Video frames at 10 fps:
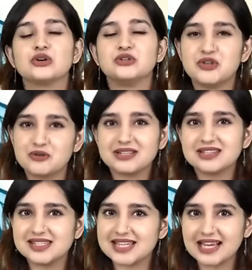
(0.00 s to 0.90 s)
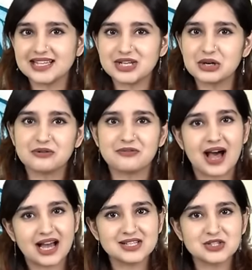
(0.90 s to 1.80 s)
During the second year of
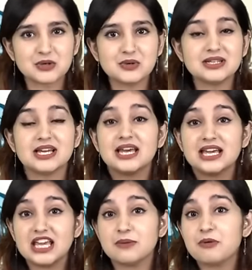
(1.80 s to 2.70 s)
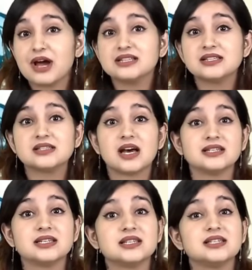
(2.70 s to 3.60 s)
high school, Ebright
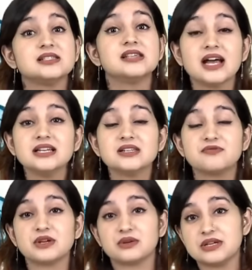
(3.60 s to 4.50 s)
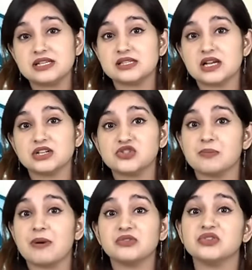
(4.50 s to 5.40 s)
started his scientific research
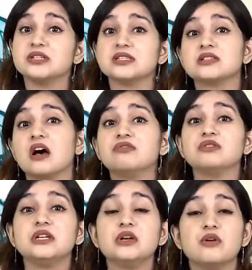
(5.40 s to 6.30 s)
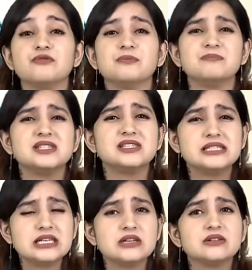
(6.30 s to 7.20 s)
about the discovery of a
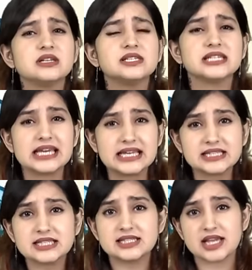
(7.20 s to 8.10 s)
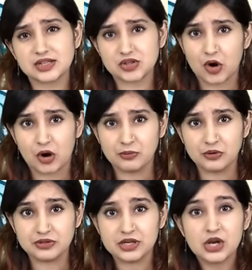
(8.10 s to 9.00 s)
mysterious insect
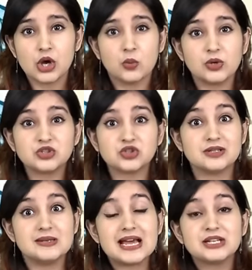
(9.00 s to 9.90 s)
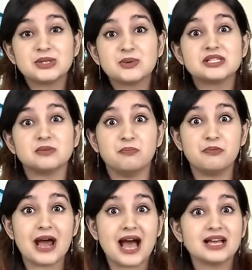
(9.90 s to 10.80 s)
hormone, which led to his
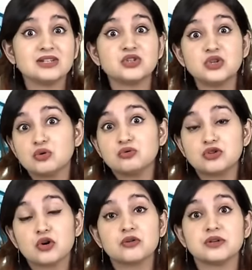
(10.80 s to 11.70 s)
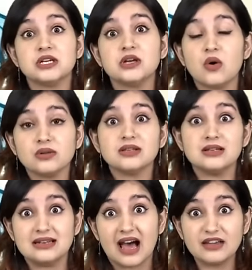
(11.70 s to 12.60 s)
brand new theory on the
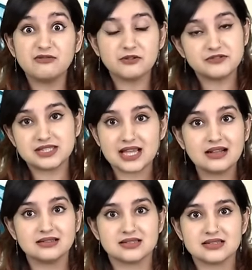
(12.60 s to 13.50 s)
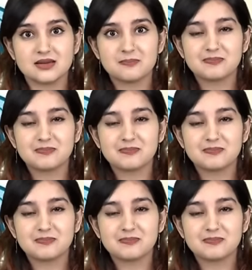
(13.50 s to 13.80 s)
life of cells.